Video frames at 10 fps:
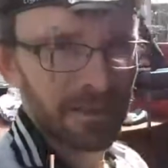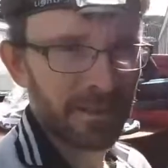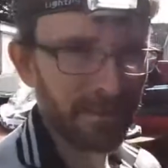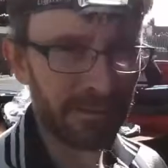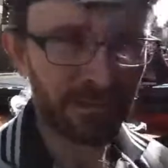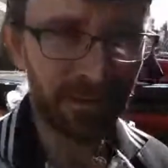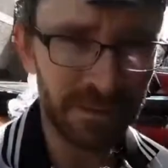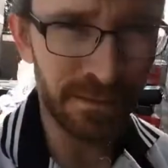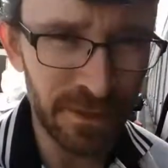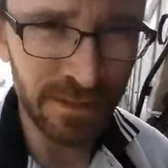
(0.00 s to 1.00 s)
So,
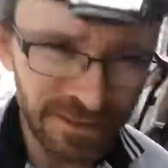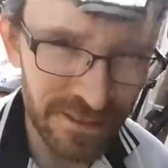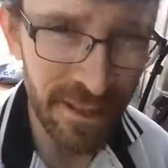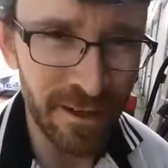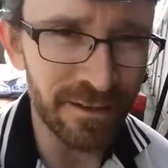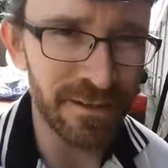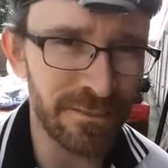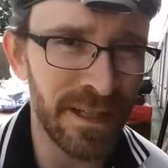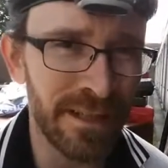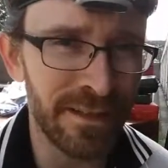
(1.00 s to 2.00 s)
got some good news and got
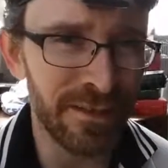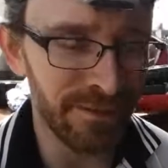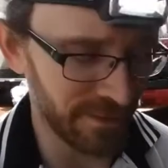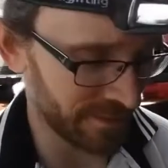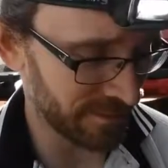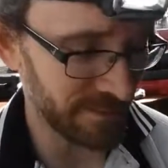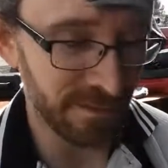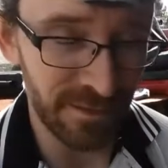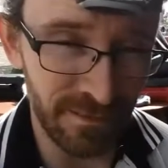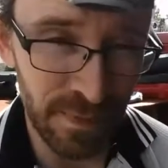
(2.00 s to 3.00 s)
some bad news.
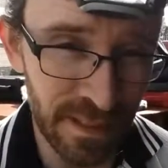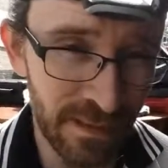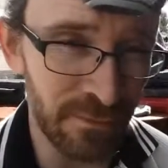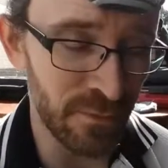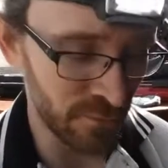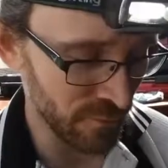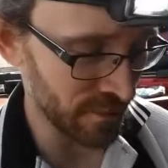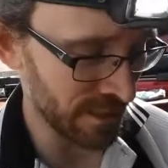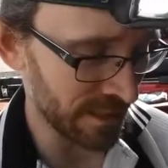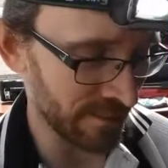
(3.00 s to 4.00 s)
I've become
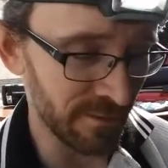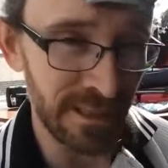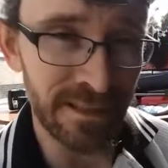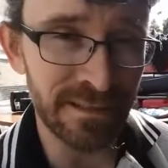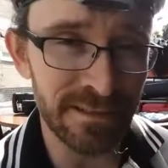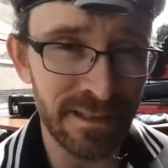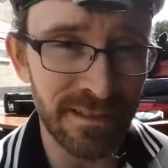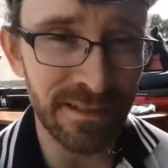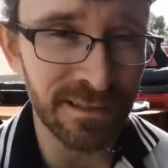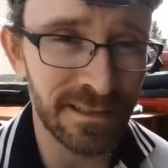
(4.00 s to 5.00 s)
really
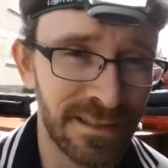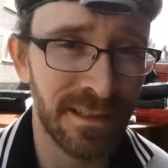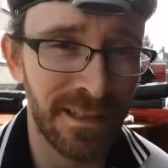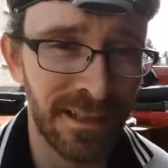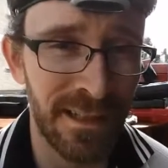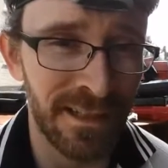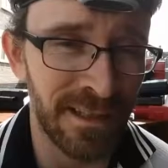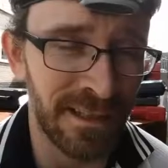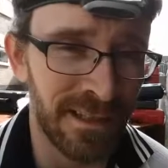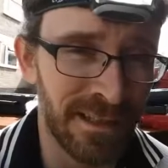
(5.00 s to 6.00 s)
consistent.
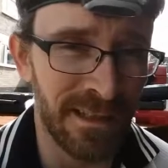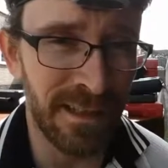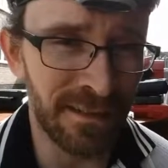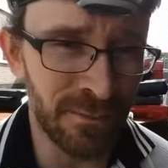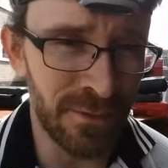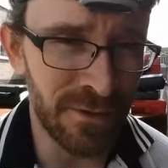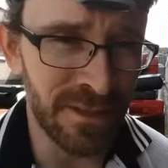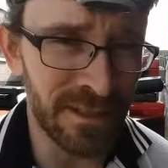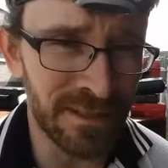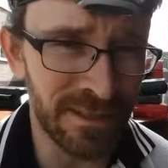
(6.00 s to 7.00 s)

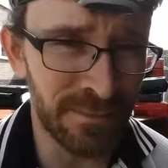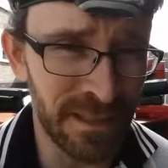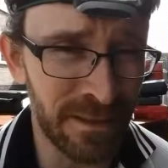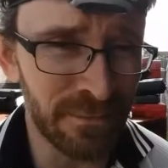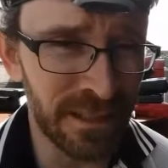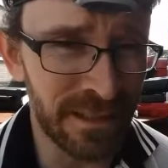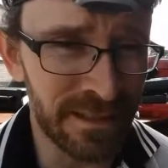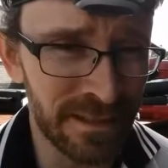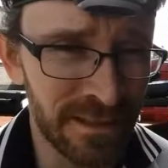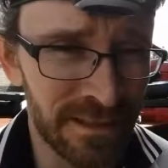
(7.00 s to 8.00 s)
Unfortunately, I've become really
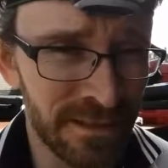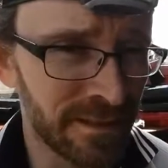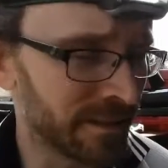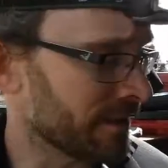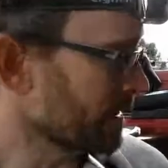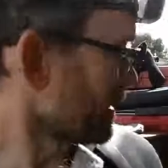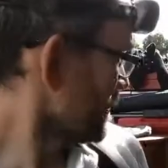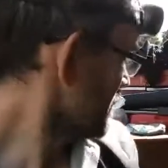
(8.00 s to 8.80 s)
consistent in